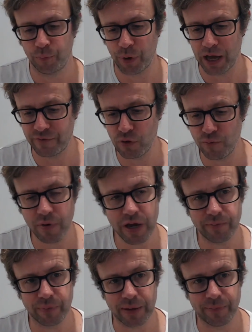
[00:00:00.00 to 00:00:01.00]
But yeah. if you
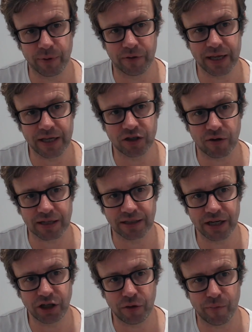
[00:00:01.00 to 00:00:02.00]
meet people at these
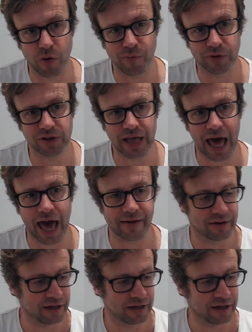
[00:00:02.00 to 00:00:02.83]
transition moments, that